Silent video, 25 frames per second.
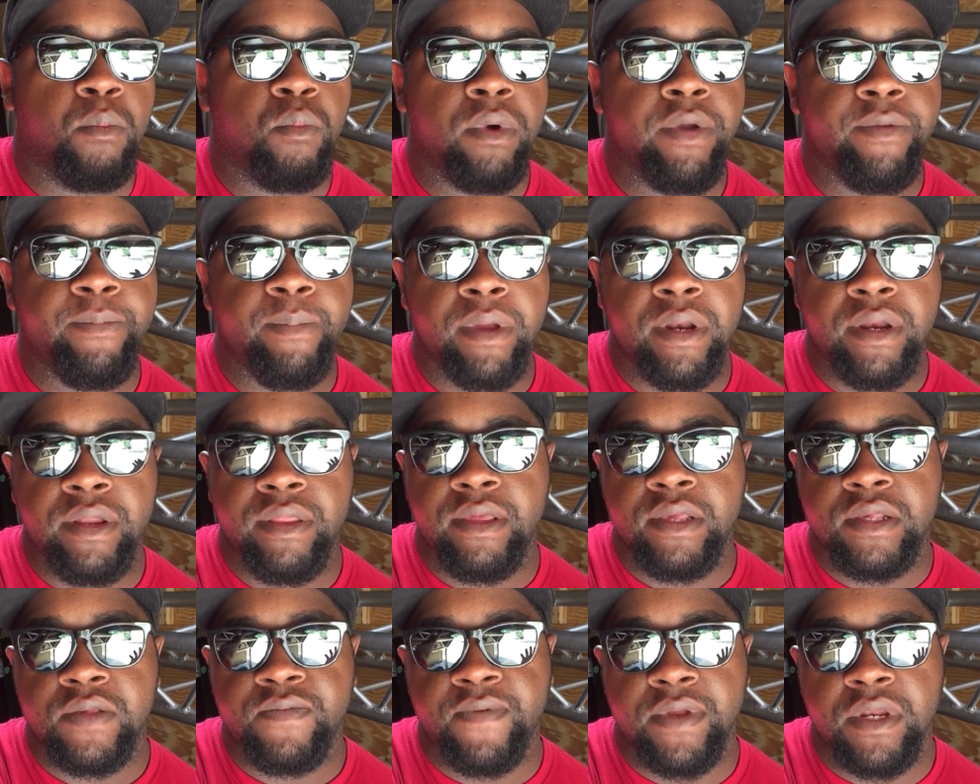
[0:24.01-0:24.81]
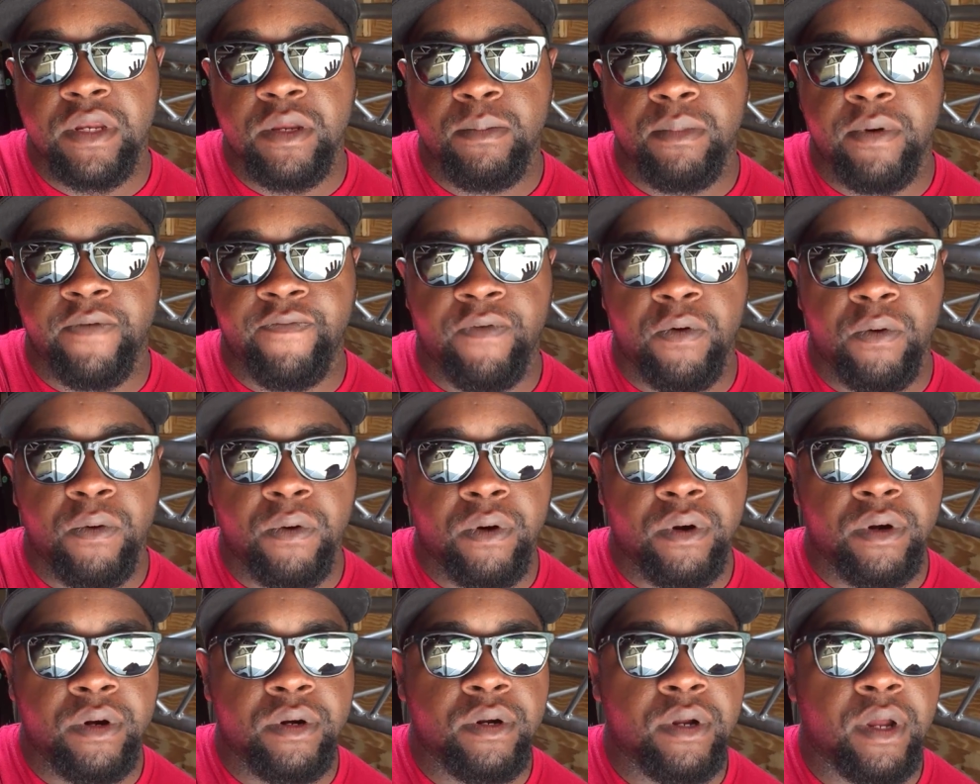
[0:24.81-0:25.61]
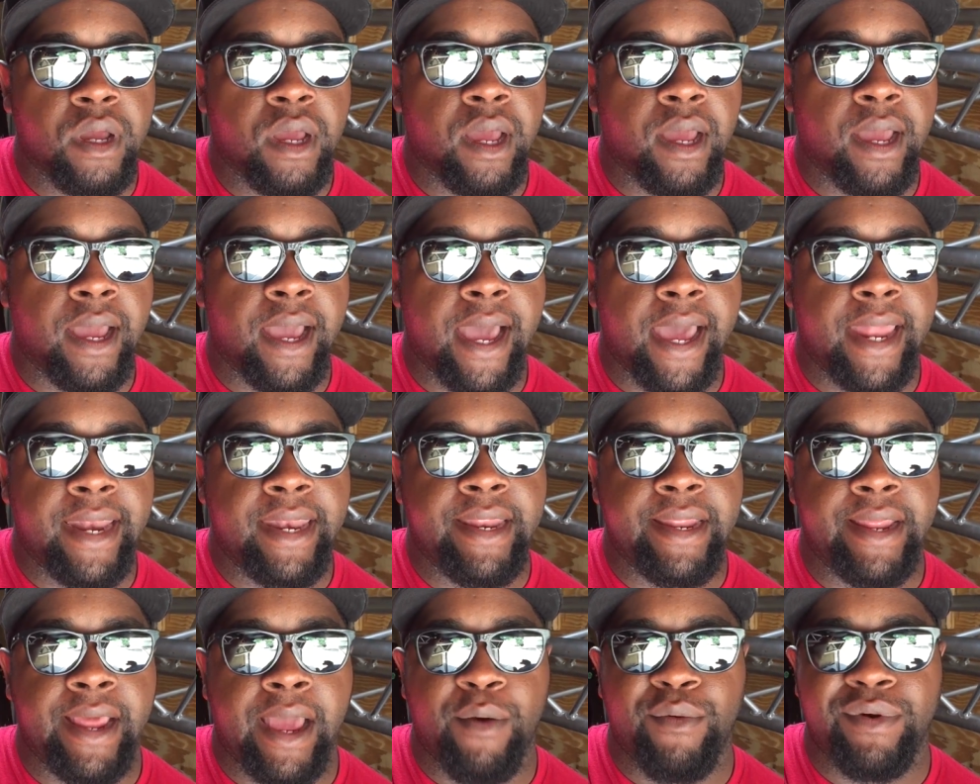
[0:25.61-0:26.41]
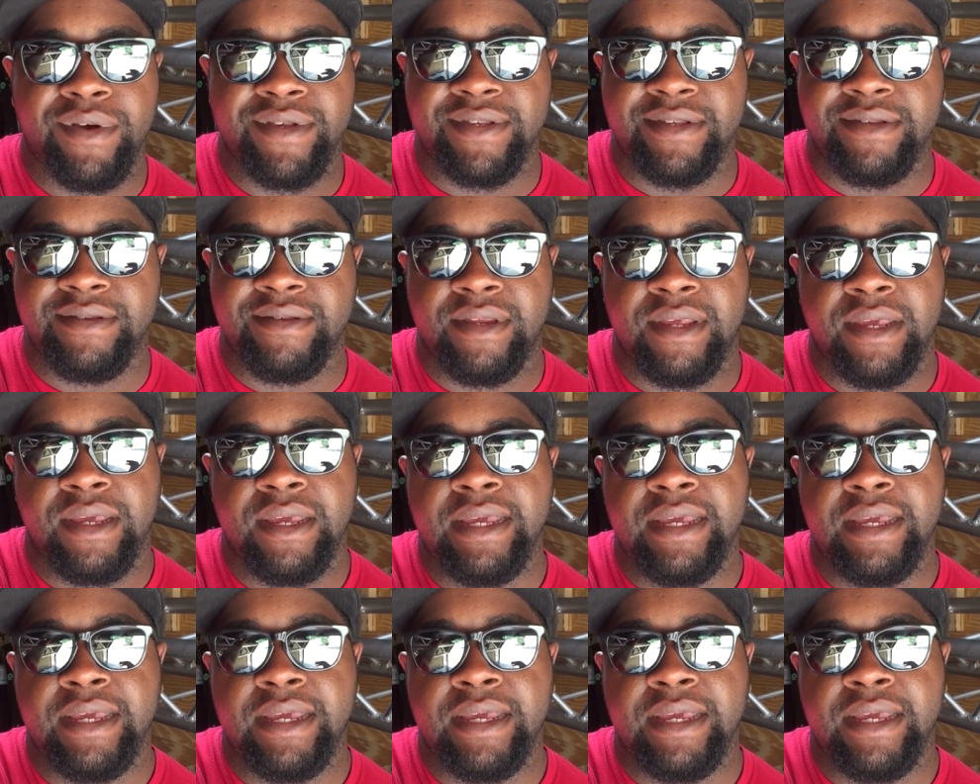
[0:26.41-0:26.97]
We've been to this venue before. I wasn't